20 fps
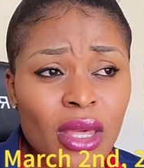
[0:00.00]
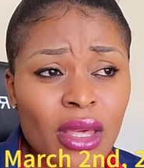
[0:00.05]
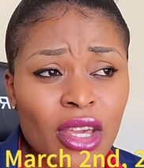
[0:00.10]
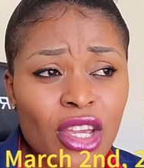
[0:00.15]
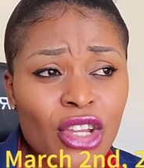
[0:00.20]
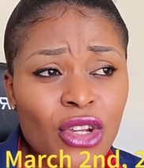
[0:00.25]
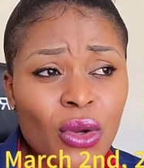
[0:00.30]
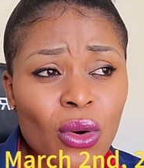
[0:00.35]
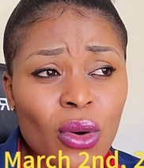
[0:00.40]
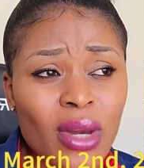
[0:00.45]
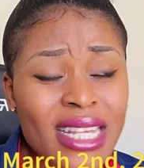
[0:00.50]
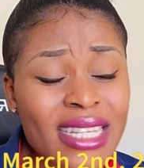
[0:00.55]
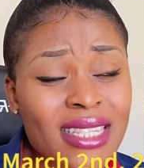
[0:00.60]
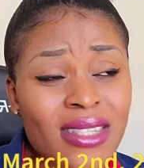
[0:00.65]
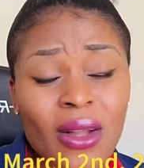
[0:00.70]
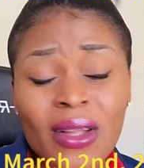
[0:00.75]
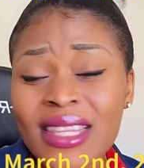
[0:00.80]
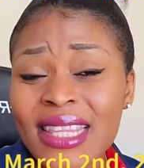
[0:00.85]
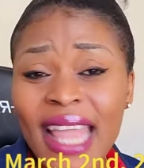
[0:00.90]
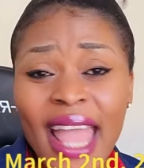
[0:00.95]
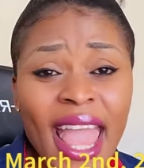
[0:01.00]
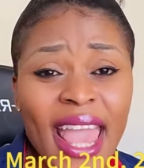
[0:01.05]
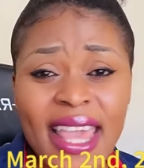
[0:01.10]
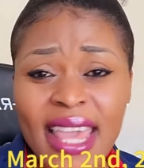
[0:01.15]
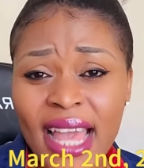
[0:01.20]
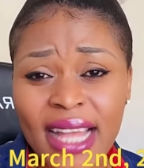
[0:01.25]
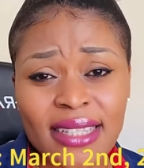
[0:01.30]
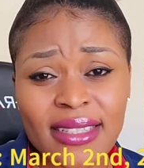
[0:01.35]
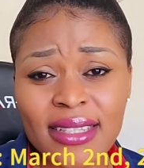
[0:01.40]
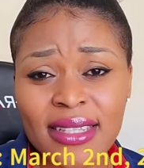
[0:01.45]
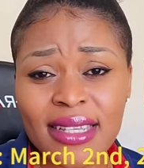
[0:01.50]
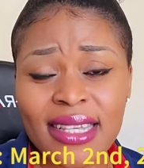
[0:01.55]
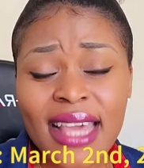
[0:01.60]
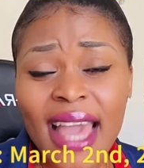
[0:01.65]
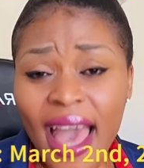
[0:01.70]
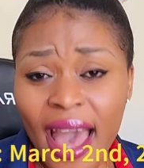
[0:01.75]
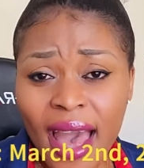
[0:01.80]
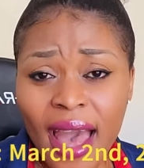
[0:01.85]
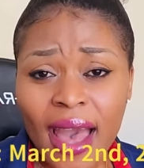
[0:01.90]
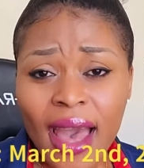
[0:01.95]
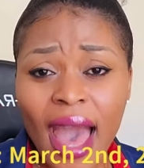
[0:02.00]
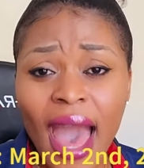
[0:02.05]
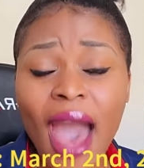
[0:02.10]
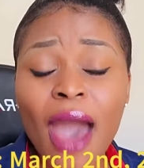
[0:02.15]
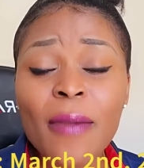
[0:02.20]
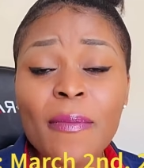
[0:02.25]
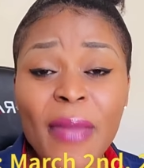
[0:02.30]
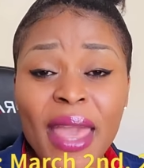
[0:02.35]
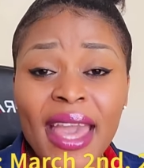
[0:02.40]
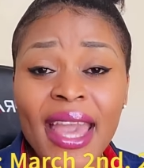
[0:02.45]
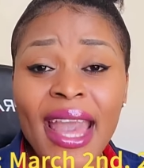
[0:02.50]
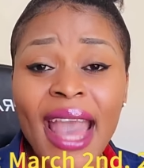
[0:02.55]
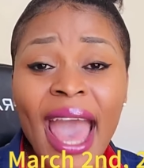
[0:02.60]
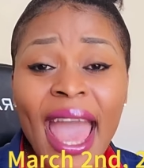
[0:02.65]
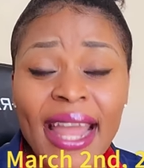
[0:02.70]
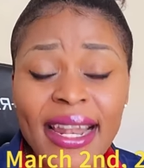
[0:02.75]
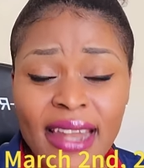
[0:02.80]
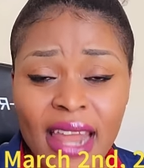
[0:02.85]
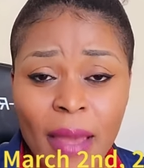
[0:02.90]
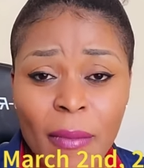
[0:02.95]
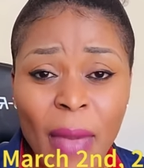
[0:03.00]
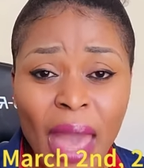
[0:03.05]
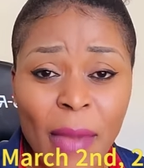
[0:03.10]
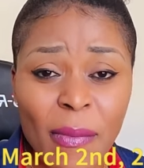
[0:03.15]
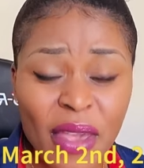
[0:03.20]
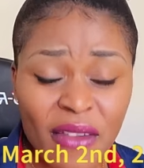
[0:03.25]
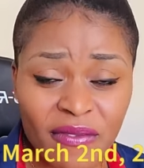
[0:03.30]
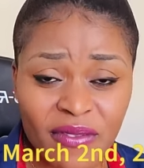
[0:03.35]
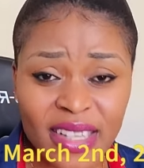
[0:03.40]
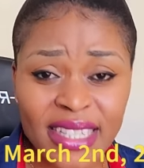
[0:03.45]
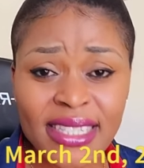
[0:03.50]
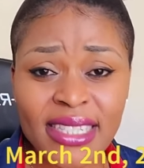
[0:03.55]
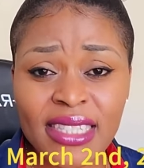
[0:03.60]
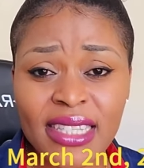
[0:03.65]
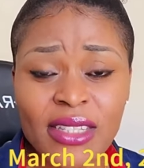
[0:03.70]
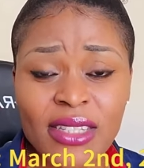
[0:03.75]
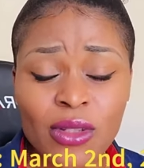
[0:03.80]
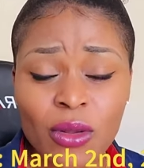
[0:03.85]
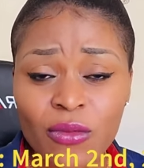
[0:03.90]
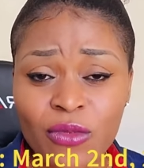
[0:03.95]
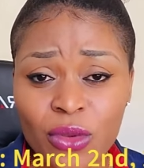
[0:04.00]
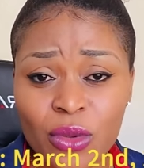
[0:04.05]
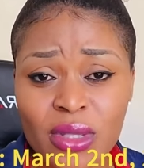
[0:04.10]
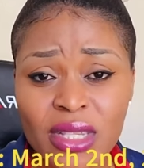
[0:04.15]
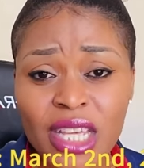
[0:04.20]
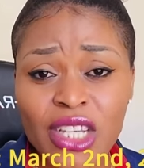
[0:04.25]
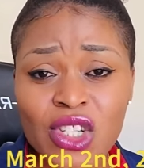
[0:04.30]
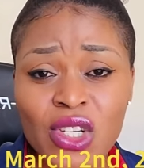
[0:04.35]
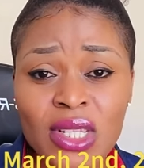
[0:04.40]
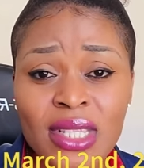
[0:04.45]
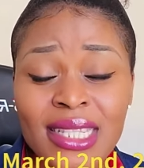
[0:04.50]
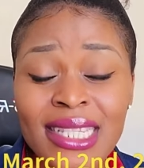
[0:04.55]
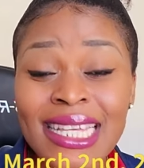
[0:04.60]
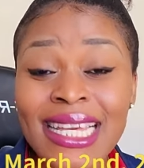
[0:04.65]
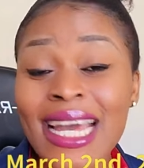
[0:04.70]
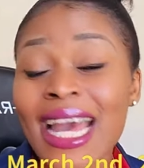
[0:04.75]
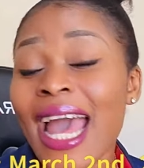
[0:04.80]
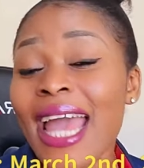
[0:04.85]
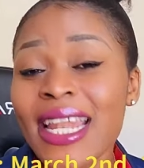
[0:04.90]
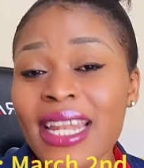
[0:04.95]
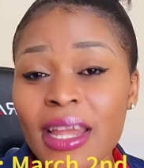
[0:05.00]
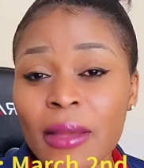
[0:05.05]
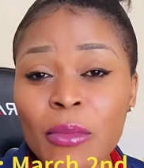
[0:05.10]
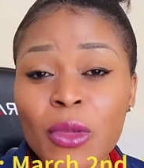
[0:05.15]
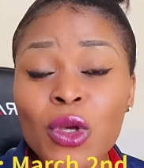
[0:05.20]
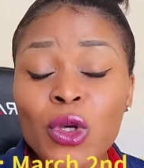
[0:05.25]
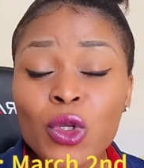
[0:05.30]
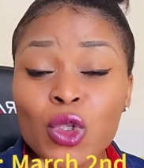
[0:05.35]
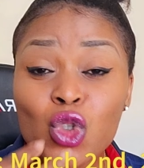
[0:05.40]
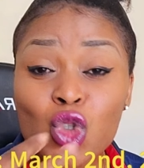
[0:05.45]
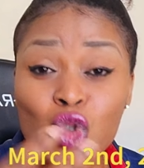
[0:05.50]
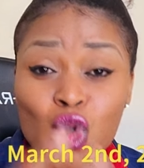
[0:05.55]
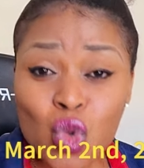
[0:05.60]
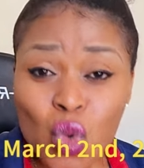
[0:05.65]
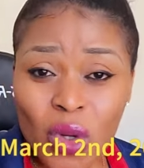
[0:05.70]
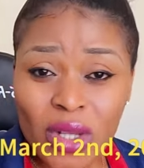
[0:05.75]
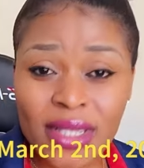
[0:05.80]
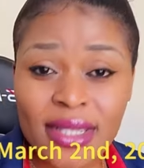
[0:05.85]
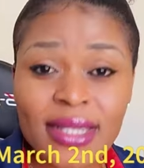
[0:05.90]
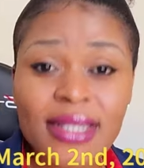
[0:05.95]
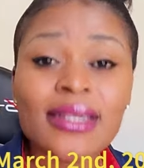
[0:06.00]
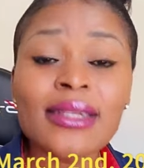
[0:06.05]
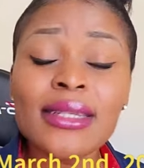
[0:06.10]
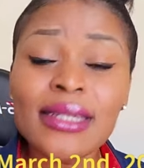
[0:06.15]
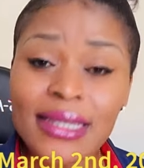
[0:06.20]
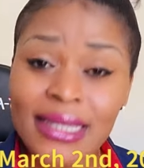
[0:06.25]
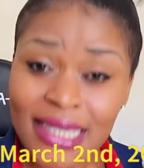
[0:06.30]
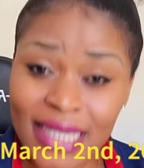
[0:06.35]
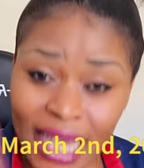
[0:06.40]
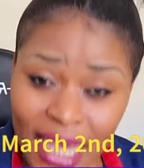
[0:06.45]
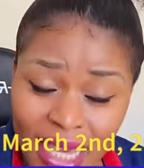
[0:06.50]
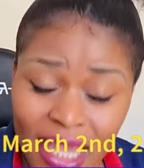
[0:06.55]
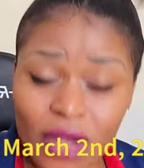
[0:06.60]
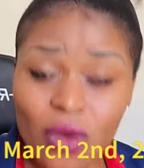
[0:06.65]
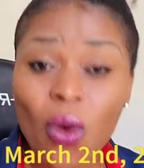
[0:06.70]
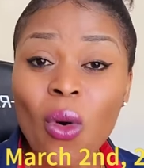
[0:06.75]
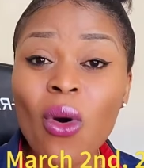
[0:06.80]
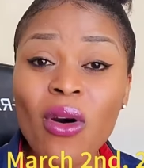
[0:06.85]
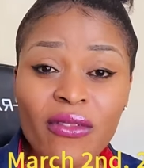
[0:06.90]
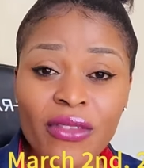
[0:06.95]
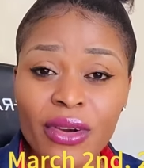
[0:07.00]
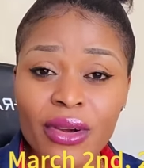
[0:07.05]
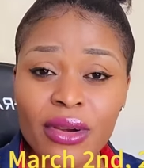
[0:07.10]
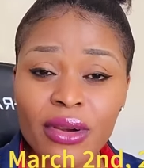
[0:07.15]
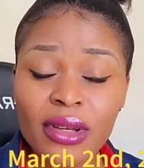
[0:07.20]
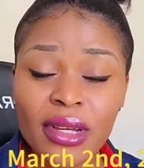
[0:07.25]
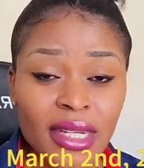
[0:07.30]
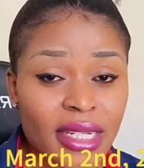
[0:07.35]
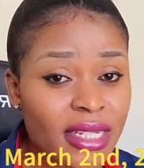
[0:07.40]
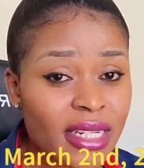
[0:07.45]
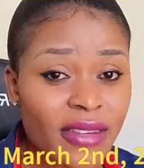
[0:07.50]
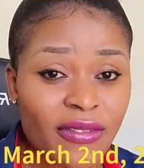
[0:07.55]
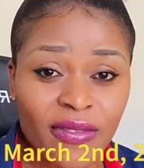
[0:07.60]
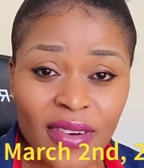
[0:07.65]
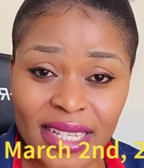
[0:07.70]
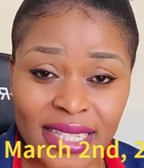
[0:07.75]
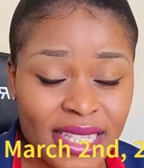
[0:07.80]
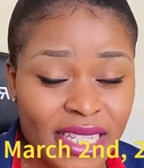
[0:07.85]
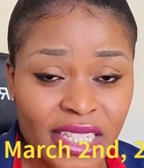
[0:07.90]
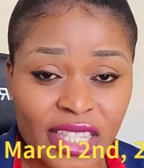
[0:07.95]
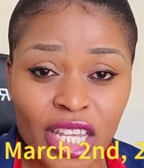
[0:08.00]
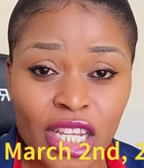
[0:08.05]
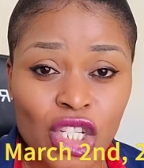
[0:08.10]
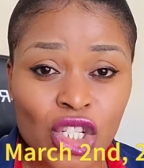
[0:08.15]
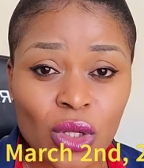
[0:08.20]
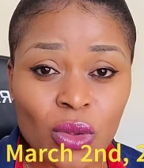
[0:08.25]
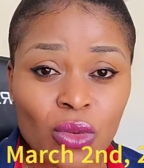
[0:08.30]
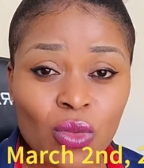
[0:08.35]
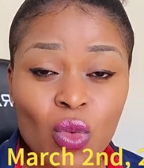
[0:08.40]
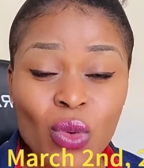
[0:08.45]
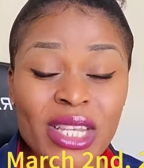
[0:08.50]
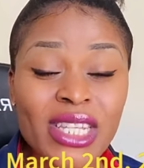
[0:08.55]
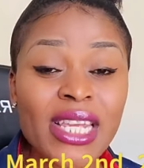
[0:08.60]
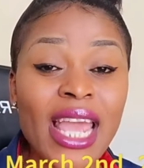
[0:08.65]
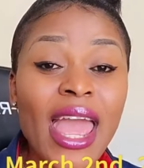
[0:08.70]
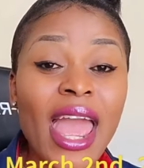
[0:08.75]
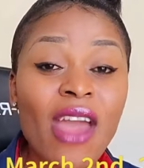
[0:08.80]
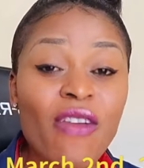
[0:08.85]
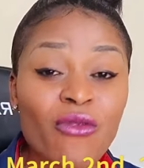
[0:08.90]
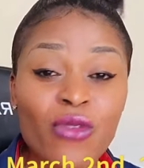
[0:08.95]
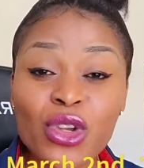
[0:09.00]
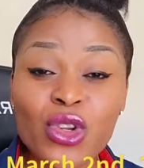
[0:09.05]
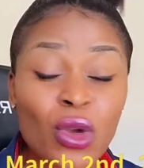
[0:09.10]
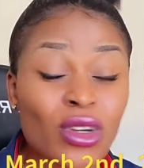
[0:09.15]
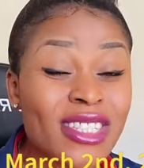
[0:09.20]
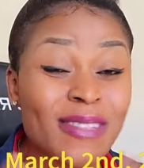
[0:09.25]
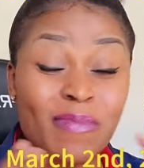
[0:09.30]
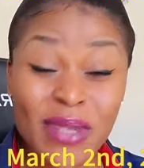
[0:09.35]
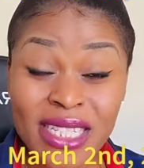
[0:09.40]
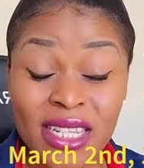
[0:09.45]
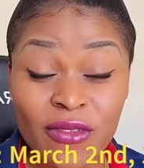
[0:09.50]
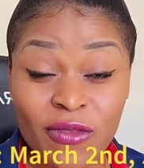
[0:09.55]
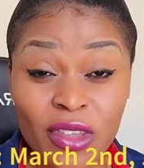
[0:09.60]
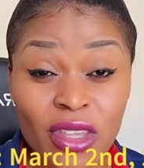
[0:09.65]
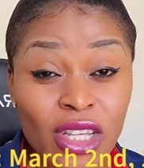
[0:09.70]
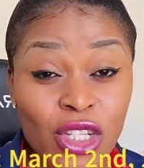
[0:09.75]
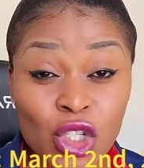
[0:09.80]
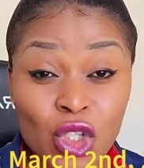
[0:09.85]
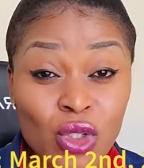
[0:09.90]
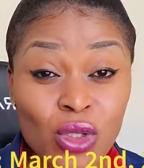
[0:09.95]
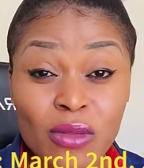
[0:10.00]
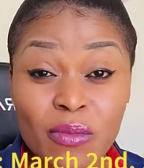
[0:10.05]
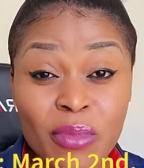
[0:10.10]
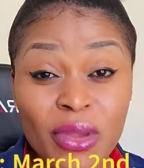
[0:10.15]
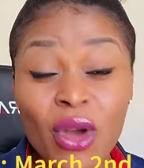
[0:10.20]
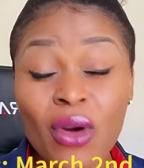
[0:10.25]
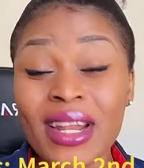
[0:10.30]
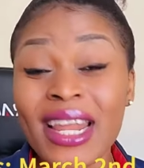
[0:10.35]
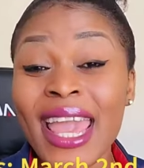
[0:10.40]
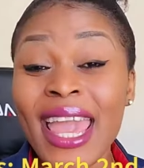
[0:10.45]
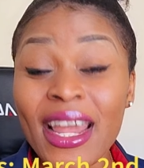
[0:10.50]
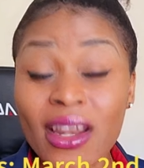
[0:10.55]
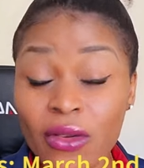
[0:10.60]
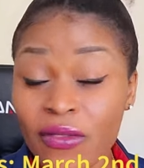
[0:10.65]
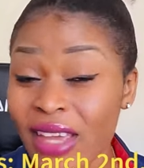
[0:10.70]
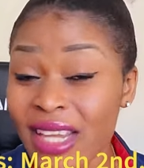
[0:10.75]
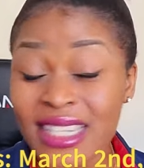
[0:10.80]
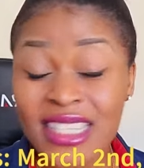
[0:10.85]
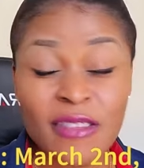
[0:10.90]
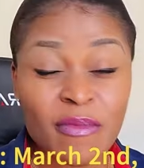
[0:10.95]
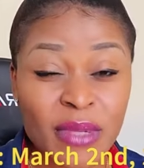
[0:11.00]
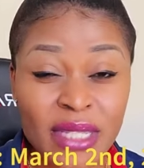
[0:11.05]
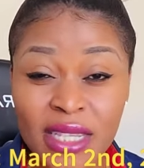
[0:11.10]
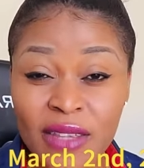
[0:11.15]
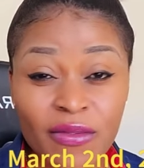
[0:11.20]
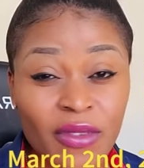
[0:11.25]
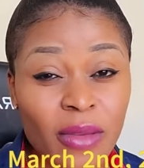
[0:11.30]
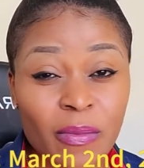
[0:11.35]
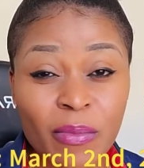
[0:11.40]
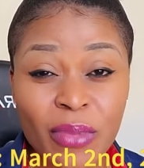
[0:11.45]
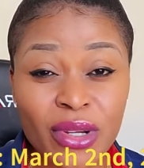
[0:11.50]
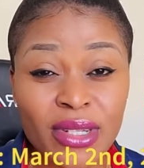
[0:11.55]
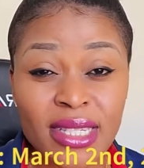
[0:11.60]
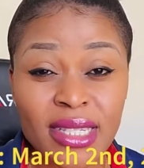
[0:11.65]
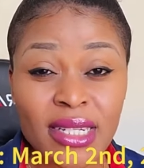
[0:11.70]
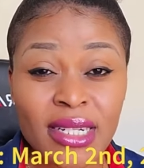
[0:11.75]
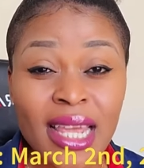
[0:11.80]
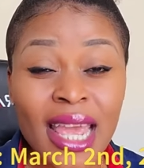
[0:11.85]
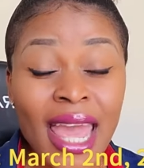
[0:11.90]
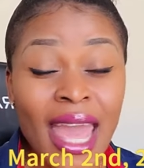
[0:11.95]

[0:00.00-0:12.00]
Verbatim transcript: you know, it's not there yet, yeah, I may guide them, I may facilitate some few sessions, guide them towards taking over the facilitation, which every no specific, it shouldn't be on the head of any specific person.